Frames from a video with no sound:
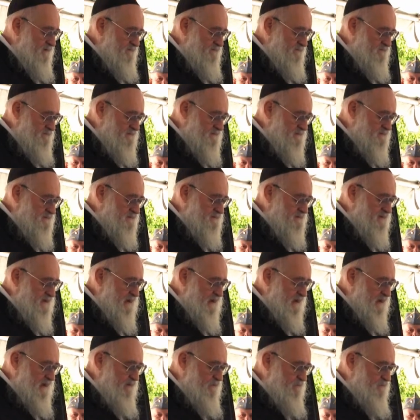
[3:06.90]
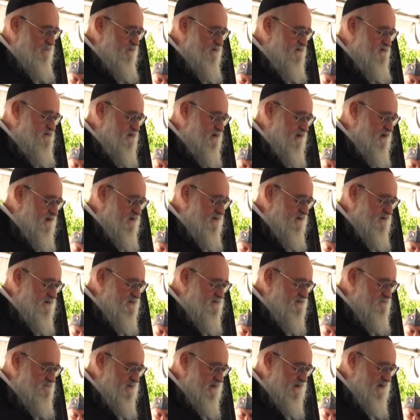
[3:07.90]
This day which God
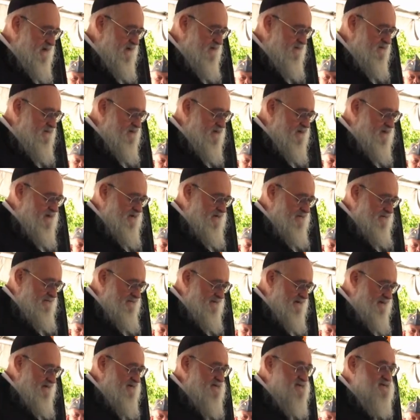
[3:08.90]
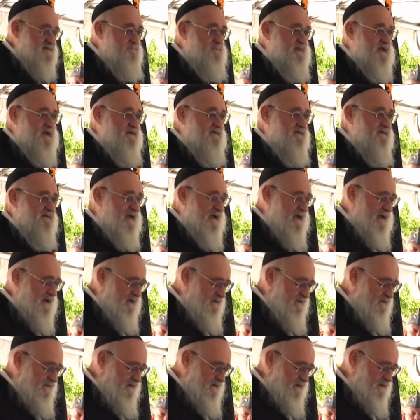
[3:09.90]
has made, let us be
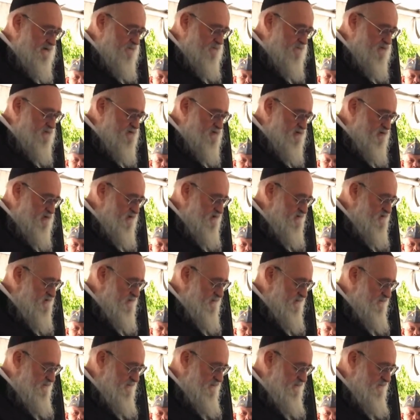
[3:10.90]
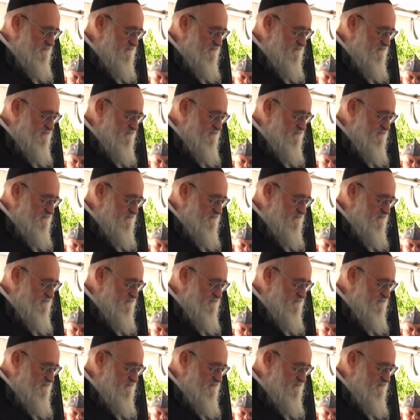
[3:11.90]
glad and rejoice on it.